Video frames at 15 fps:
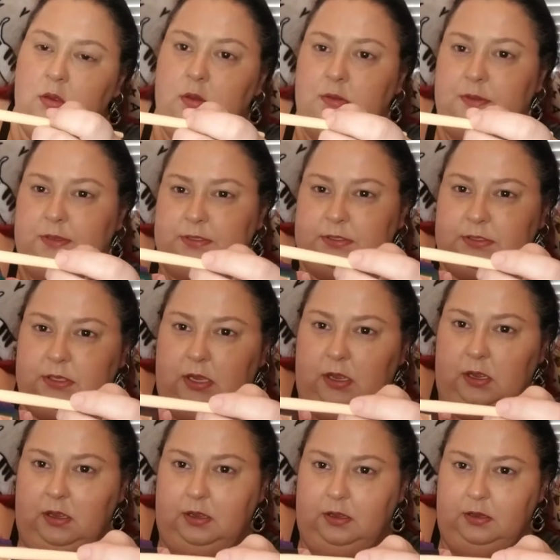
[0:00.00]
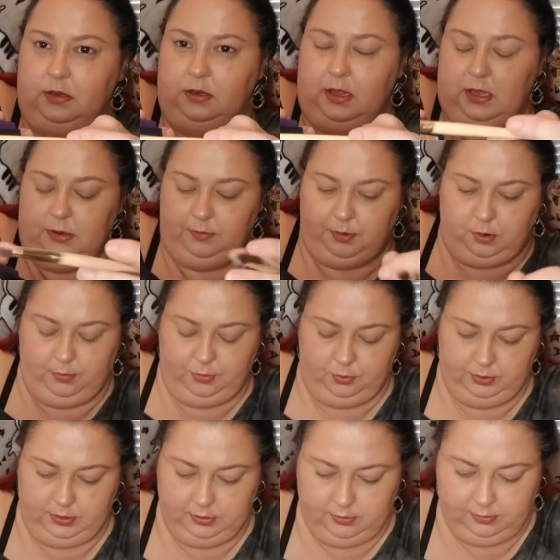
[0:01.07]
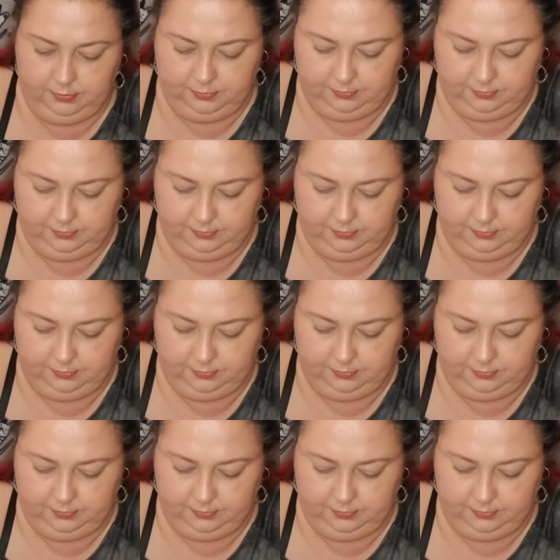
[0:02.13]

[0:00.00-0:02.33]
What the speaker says: this light purple here.